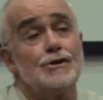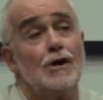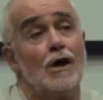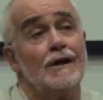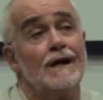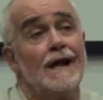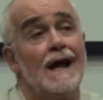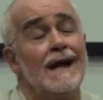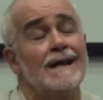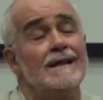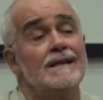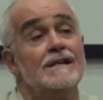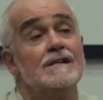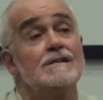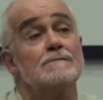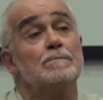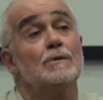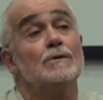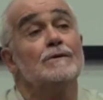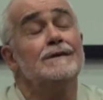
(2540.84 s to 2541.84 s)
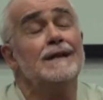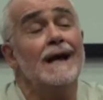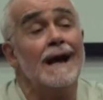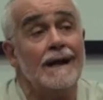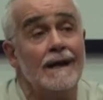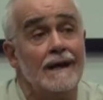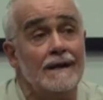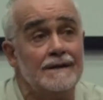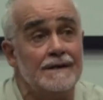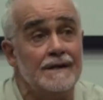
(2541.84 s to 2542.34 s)
shot had the
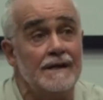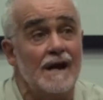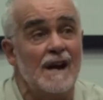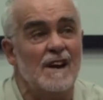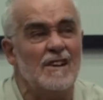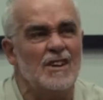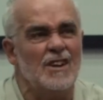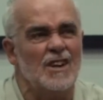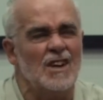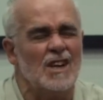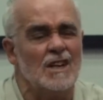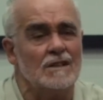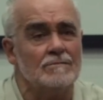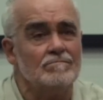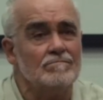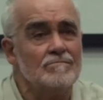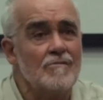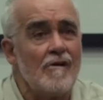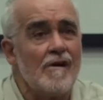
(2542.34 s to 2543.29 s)
spontaneity, the